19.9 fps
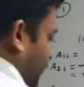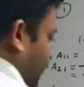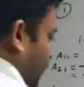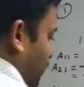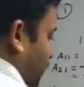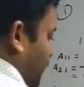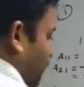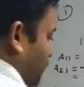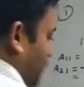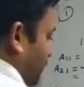
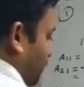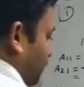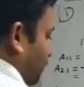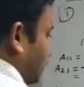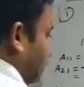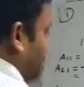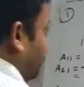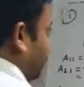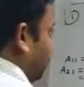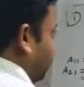cos
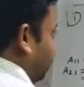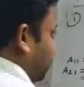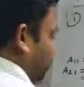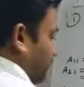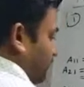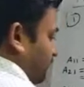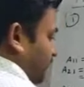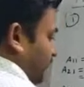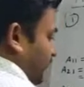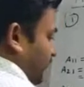alpha
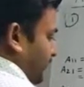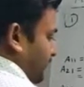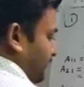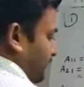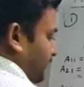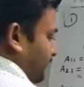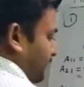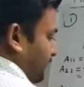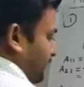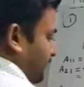minus
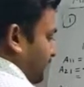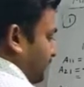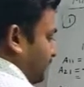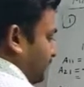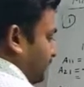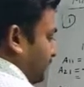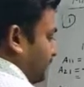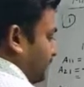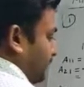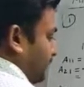sin
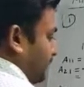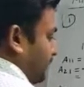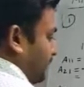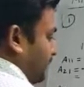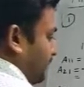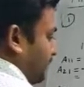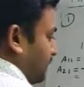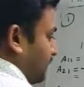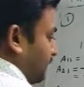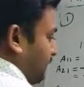alpha
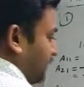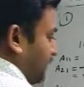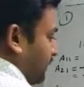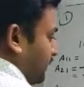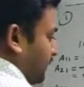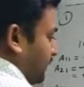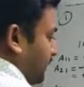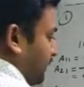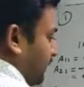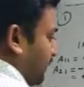
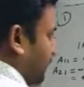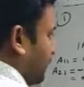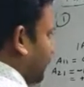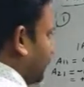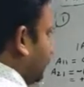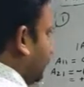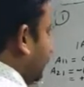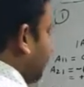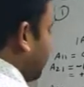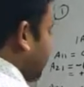and
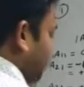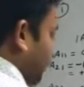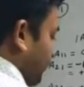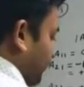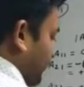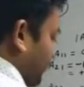0